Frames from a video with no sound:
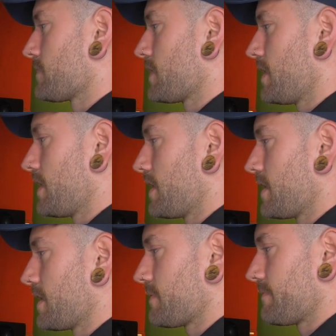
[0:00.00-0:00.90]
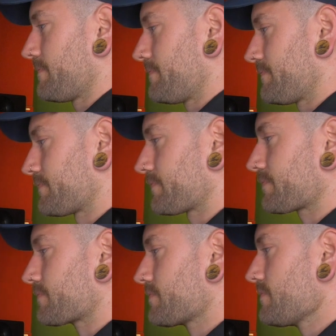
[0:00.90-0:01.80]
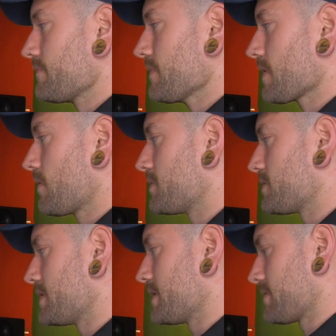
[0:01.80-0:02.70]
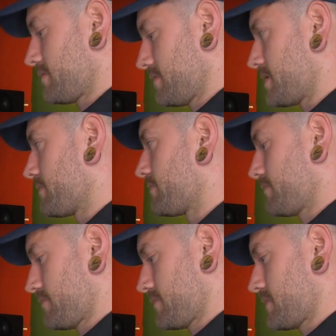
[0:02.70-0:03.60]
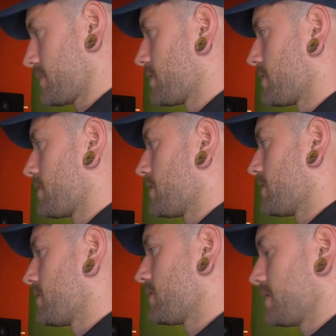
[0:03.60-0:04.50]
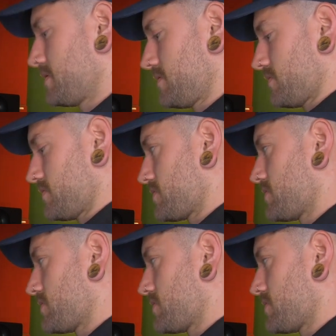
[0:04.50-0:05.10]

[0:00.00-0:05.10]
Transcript: Yeah, what am I doing here? So let us